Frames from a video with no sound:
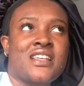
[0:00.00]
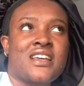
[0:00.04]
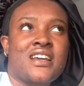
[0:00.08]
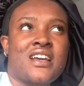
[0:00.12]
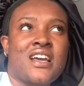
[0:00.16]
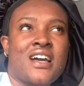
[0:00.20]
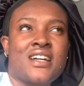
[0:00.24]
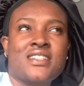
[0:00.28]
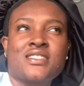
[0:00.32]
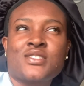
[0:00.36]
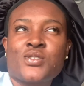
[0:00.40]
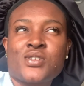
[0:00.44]
Like,
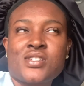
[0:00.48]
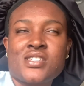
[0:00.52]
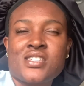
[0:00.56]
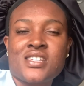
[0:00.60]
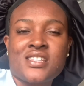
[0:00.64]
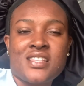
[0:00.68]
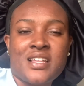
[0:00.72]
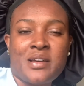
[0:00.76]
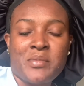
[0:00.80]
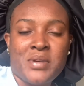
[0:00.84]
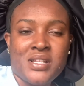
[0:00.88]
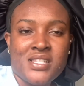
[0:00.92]
I had not
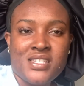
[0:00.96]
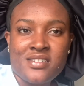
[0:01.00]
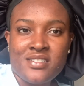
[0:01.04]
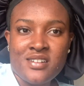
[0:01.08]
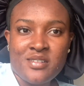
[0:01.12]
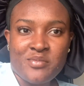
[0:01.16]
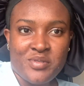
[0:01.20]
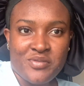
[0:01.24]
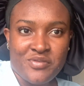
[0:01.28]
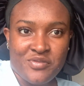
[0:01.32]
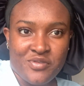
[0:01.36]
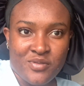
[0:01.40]
seen that
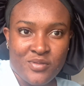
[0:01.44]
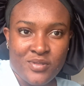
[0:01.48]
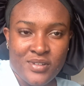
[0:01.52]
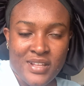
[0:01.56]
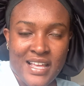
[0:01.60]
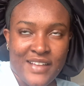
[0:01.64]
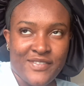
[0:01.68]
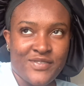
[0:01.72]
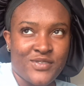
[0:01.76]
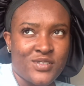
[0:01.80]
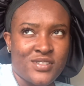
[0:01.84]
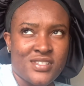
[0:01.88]
material before,
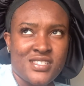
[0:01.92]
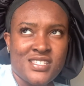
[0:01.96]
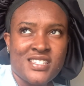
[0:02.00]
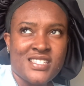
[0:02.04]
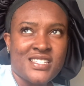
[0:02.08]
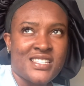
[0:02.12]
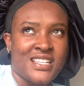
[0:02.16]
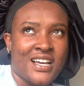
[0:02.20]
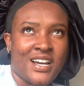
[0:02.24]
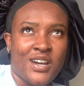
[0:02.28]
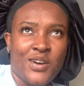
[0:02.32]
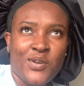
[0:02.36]
I have not
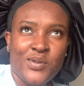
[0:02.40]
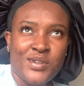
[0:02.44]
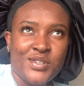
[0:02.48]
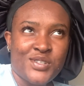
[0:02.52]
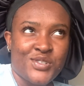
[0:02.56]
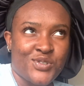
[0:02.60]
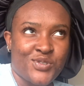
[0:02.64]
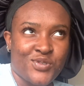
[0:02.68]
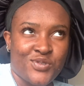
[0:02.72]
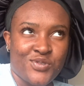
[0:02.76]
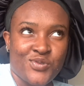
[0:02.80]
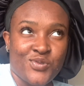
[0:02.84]
seen that
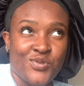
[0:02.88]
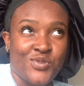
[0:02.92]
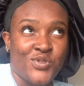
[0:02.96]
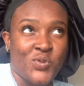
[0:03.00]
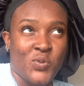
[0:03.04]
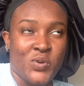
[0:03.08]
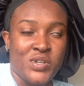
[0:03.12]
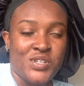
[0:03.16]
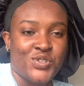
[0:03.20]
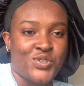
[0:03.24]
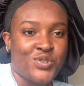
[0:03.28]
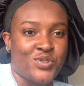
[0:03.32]
question, those
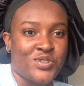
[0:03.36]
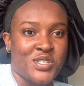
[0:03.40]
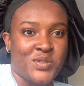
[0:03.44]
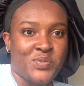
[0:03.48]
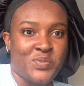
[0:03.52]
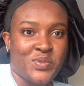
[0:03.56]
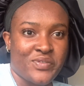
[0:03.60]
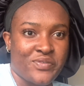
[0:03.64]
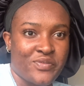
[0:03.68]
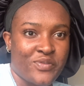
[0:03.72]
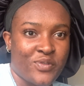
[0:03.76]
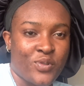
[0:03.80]
questions
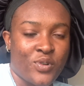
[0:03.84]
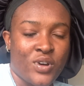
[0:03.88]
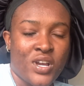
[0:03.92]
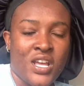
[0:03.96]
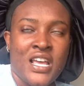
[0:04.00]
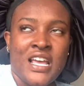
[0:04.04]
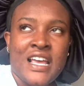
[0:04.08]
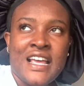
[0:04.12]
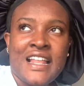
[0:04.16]
before.